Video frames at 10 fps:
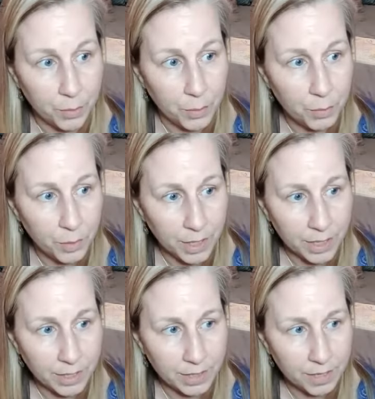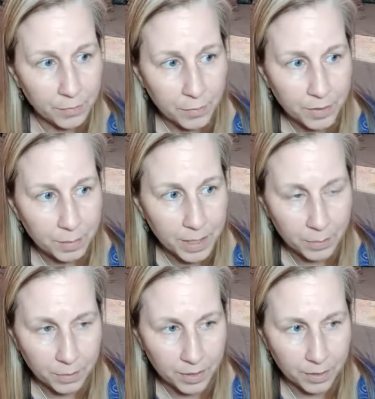we want to live with
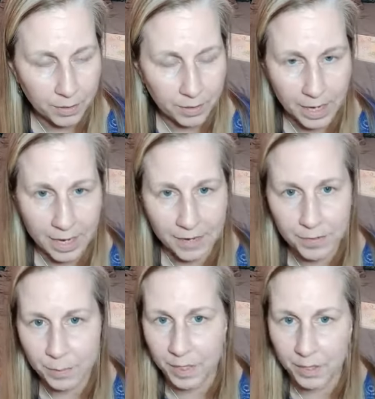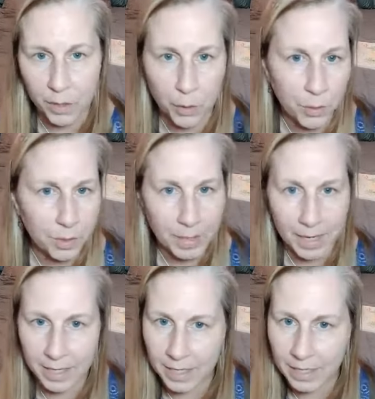people in our lives, but
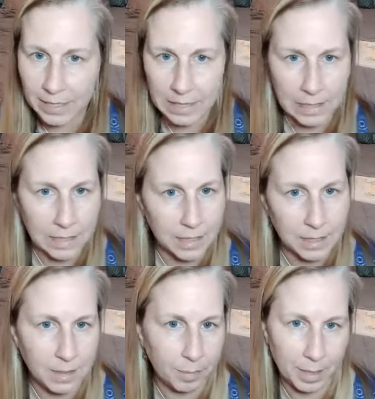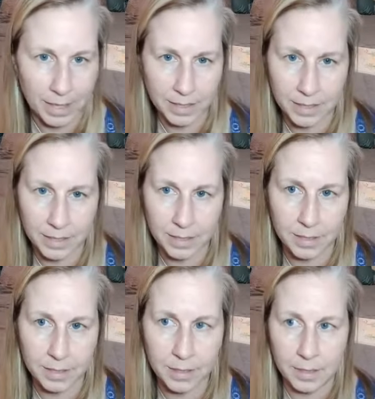codependence isn't the best